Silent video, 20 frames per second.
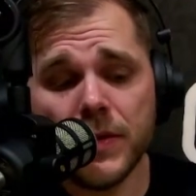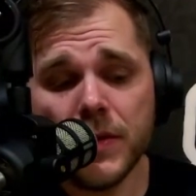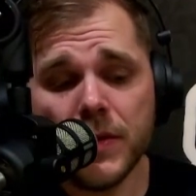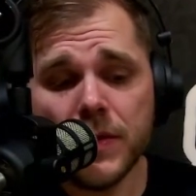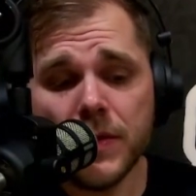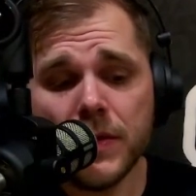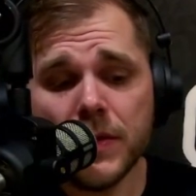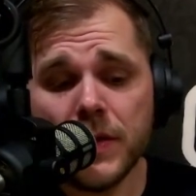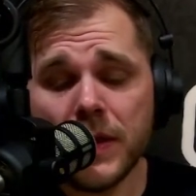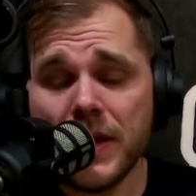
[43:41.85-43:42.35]

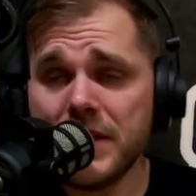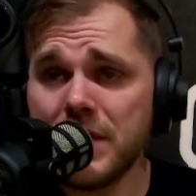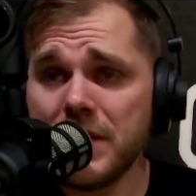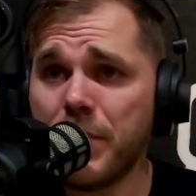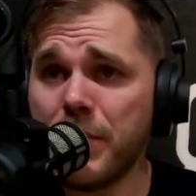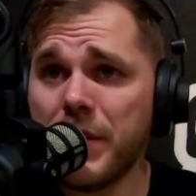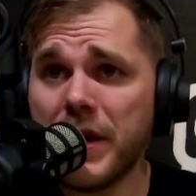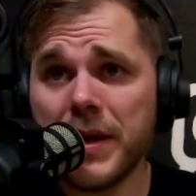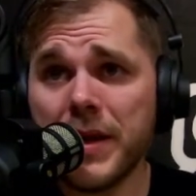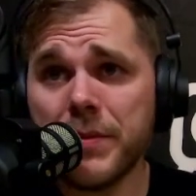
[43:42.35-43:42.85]
He's a
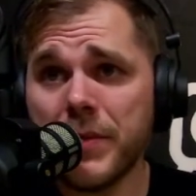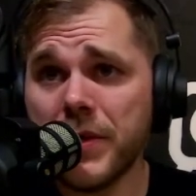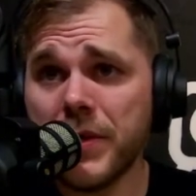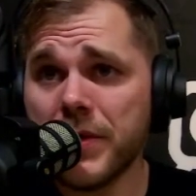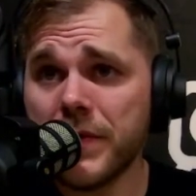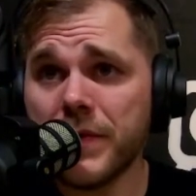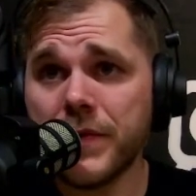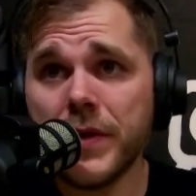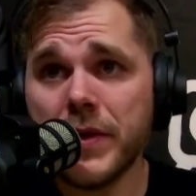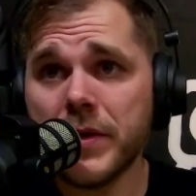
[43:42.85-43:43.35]
bad
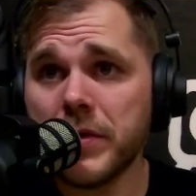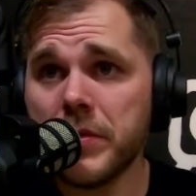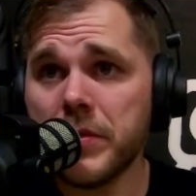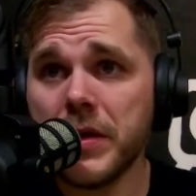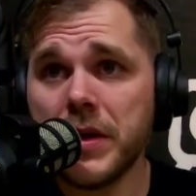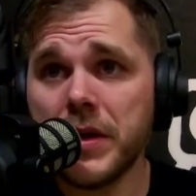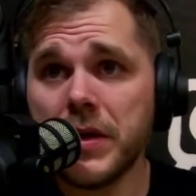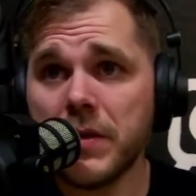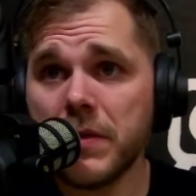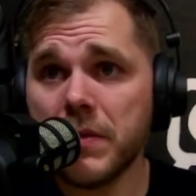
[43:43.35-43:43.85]
motherfucker,
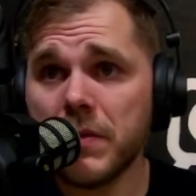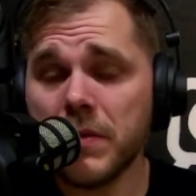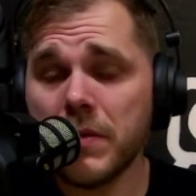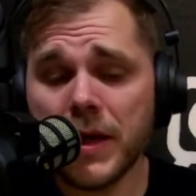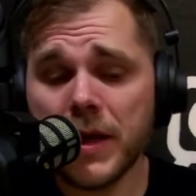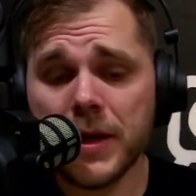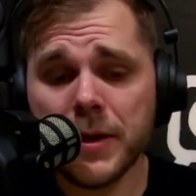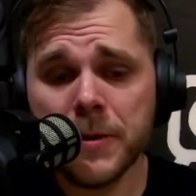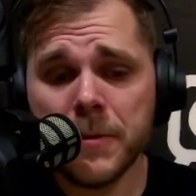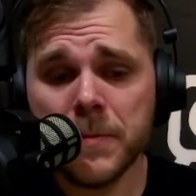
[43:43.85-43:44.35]
man.
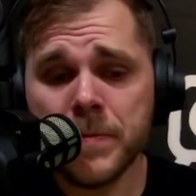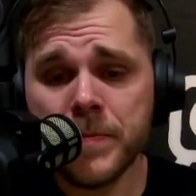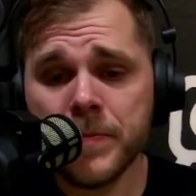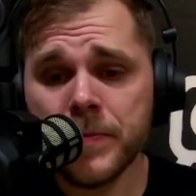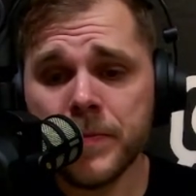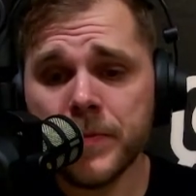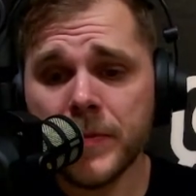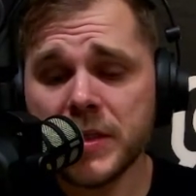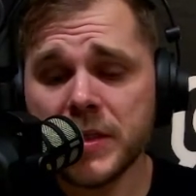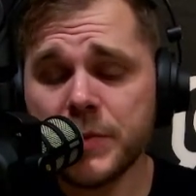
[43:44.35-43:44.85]
Like,
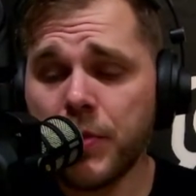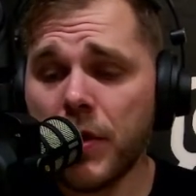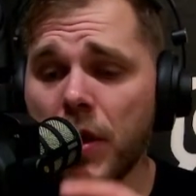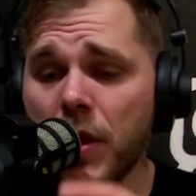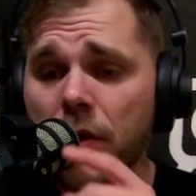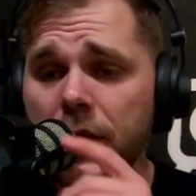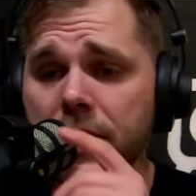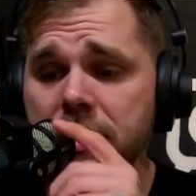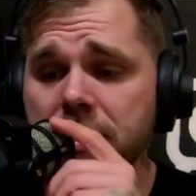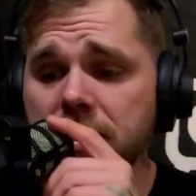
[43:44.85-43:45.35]

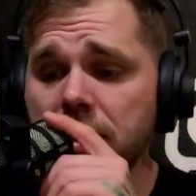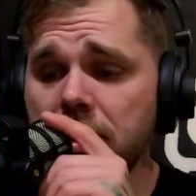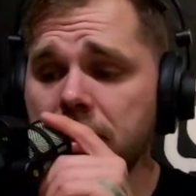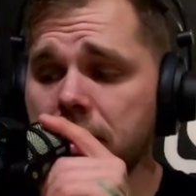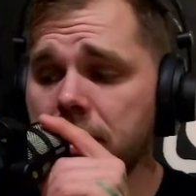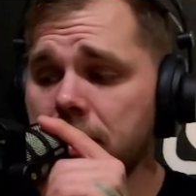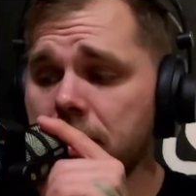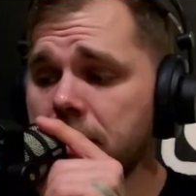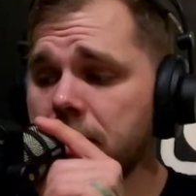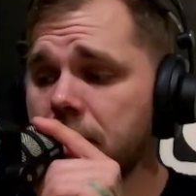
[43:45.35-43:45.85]
sparring
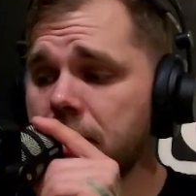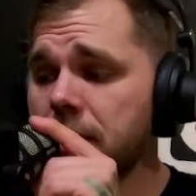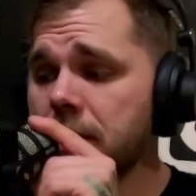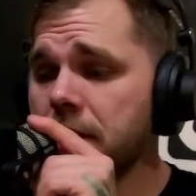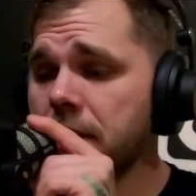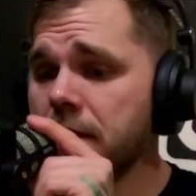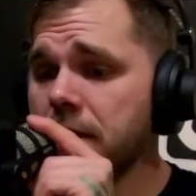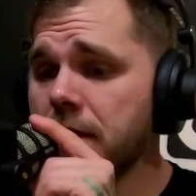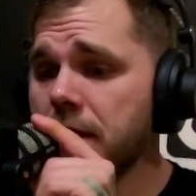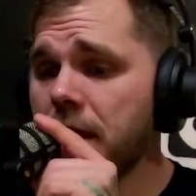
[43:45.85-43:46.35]
Sunday,
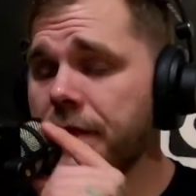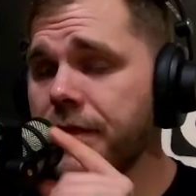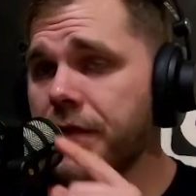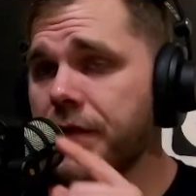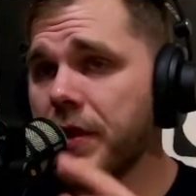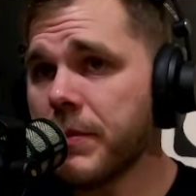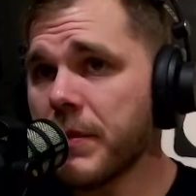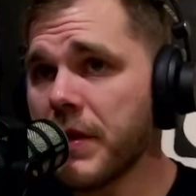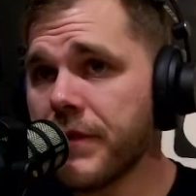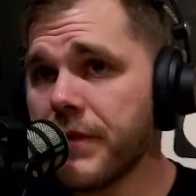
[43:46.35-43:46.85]
I fucked
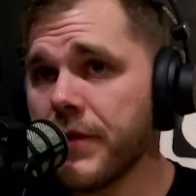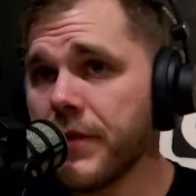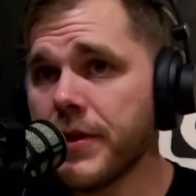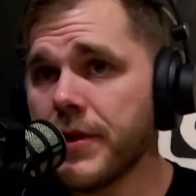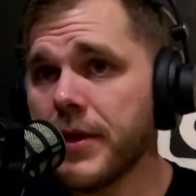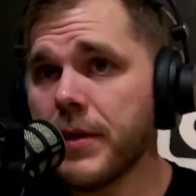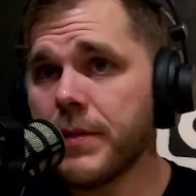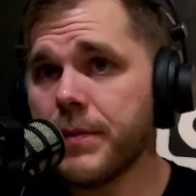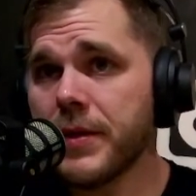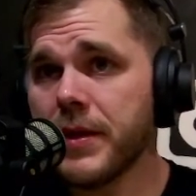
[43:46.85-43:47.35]
my foot
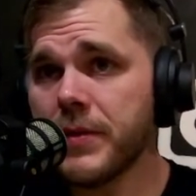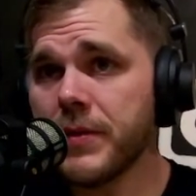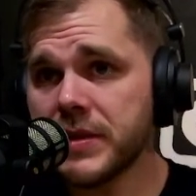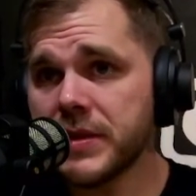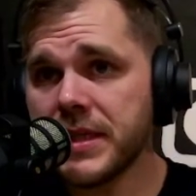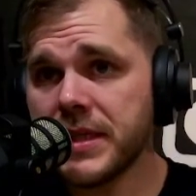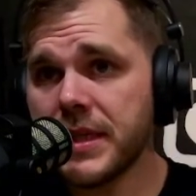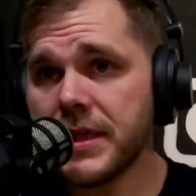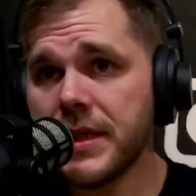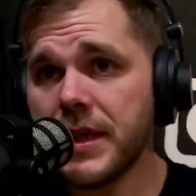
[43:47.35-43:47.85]
up and was
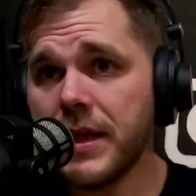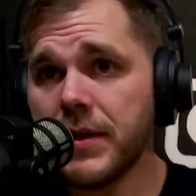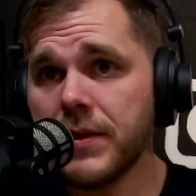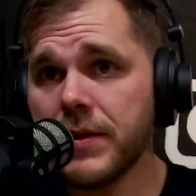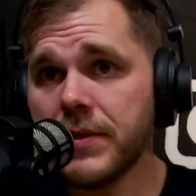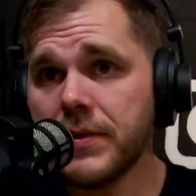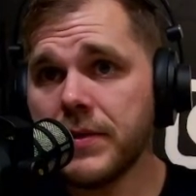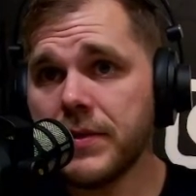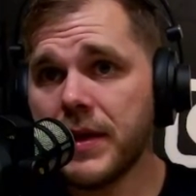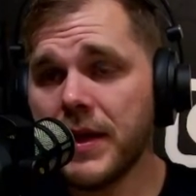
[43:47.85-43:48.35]
setting out.
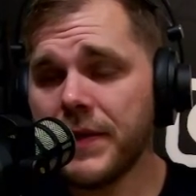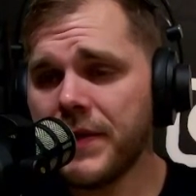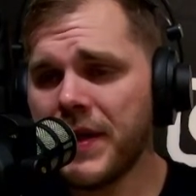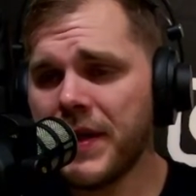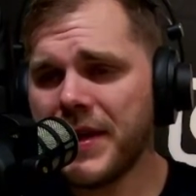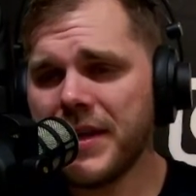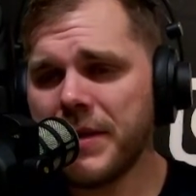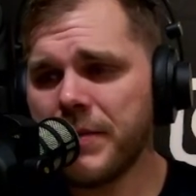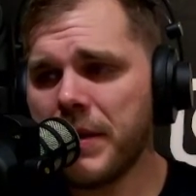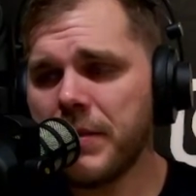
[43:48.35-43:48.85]
I
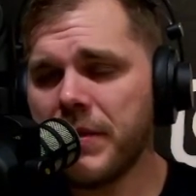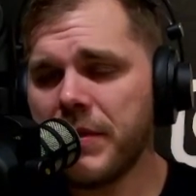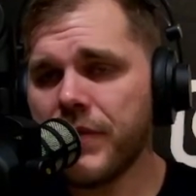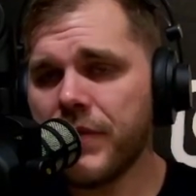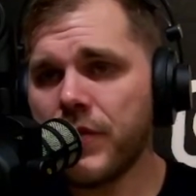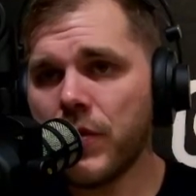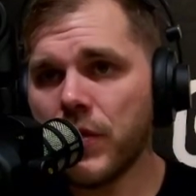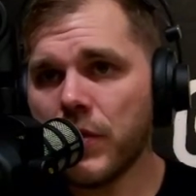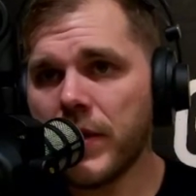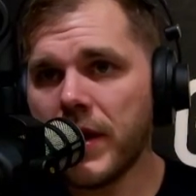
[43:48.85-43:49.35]
did maybe
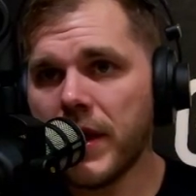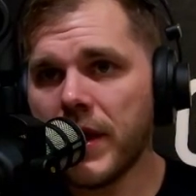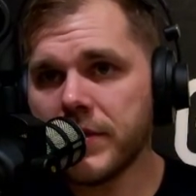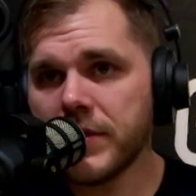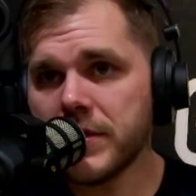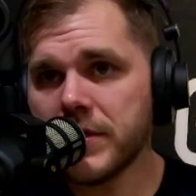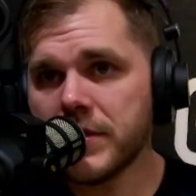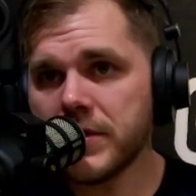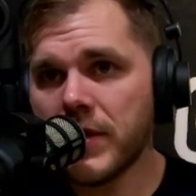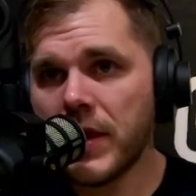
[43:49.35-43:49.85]
4 rounds,
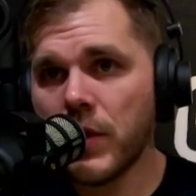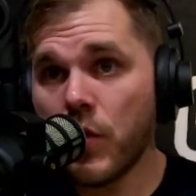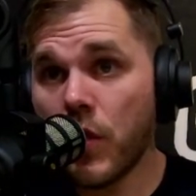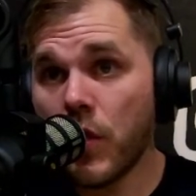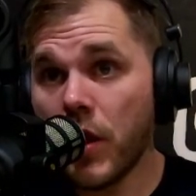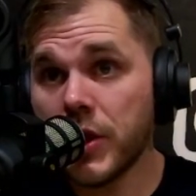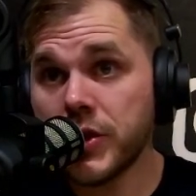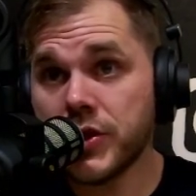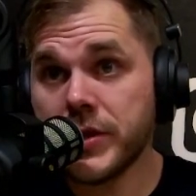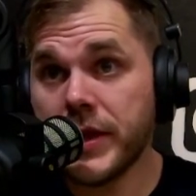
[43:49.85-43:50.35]
so I
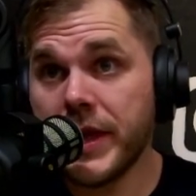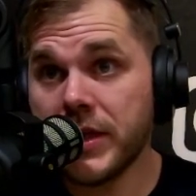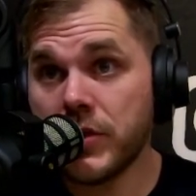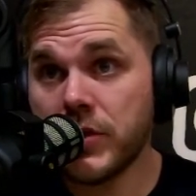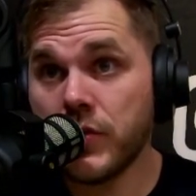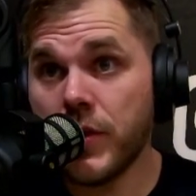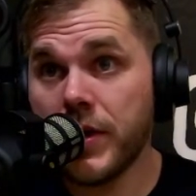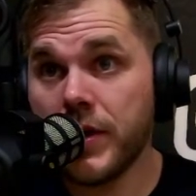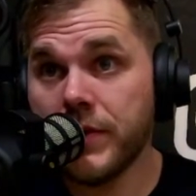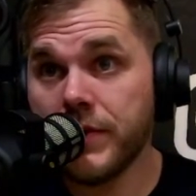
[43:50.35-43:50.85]
watched like
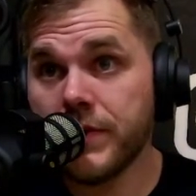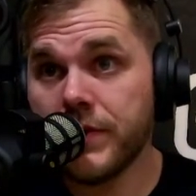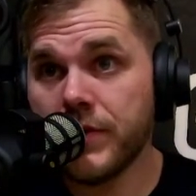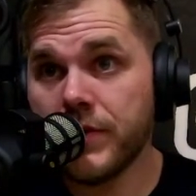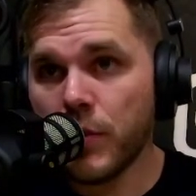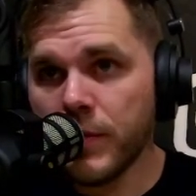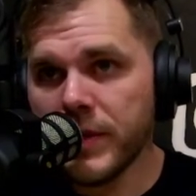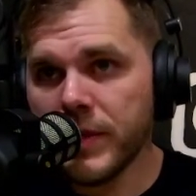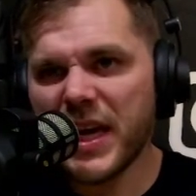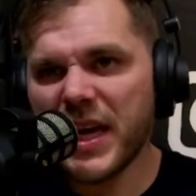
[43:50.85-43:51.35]
12.
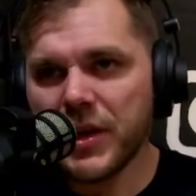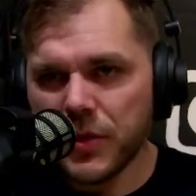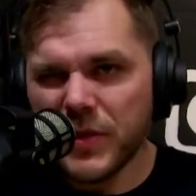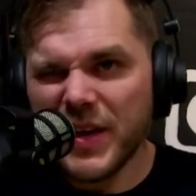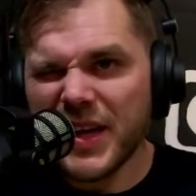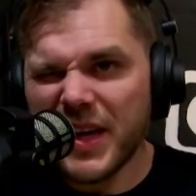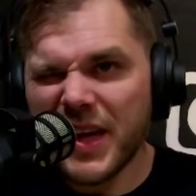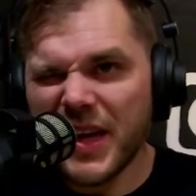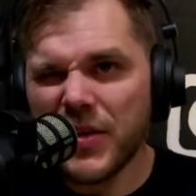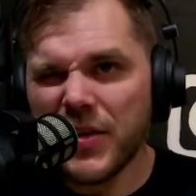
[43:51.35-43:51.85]
Normally I do like
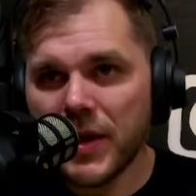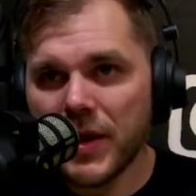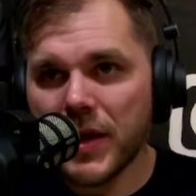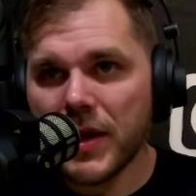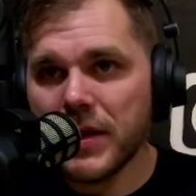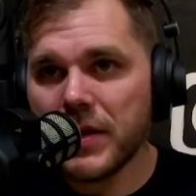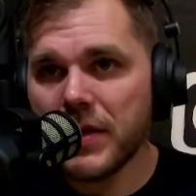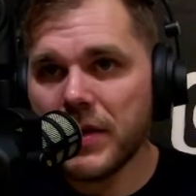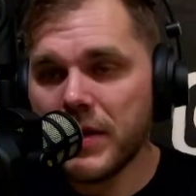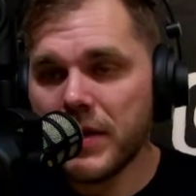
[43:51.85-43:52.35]
8 or
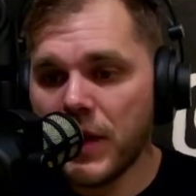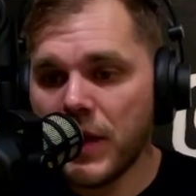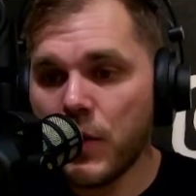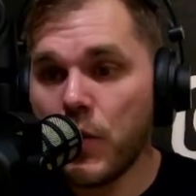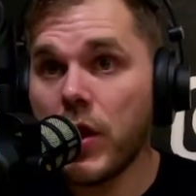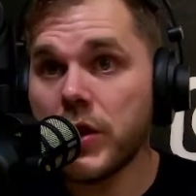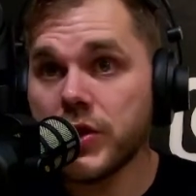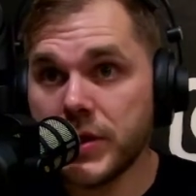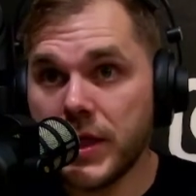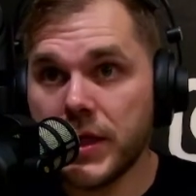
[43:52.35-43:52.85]
9. I
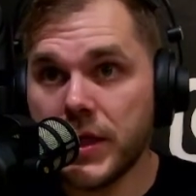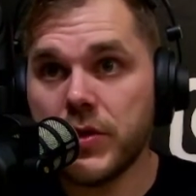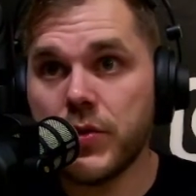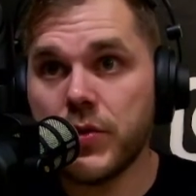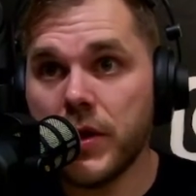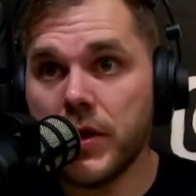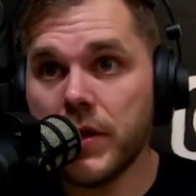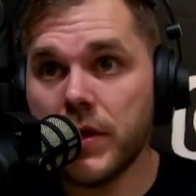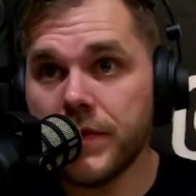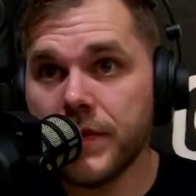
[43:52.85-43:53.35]
watched like
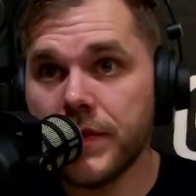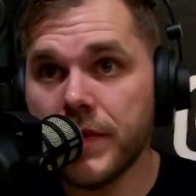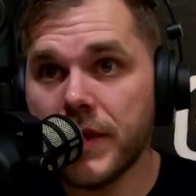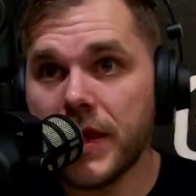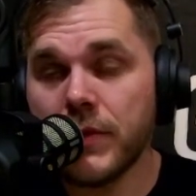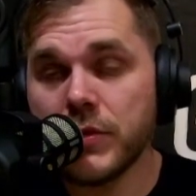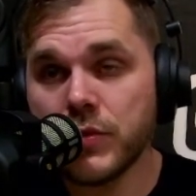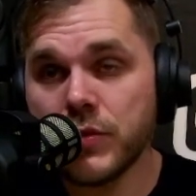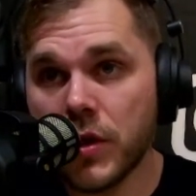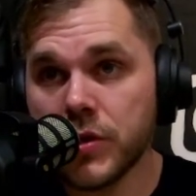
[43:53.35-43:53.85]
12, and I
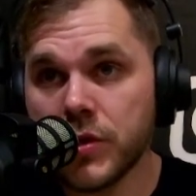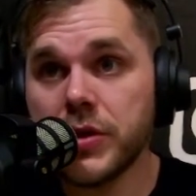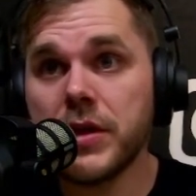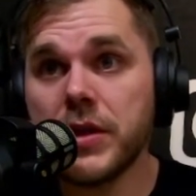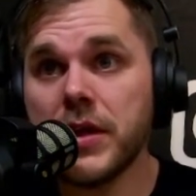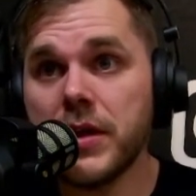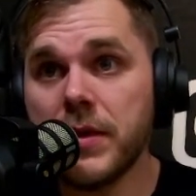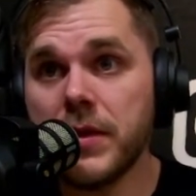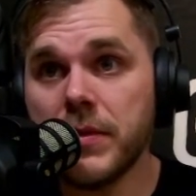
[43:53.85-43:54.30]
was watching him.